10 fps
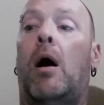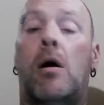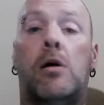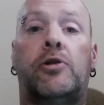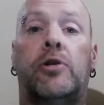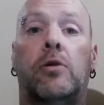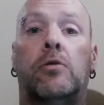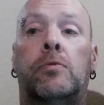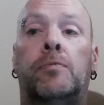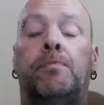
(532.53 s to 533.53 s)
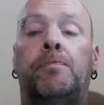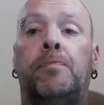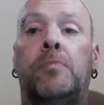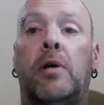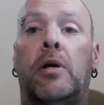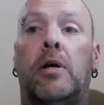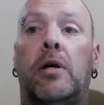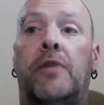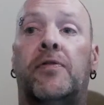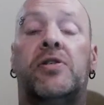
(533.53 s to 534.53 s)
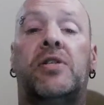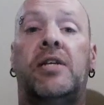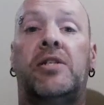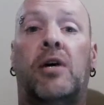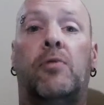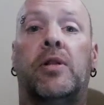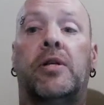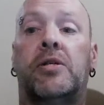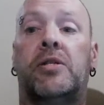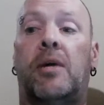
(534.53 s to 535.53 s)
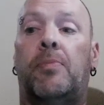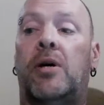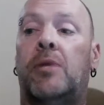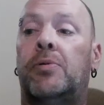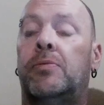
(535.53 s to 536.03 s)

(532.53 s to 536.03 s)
Also, if the state's not willing to step up,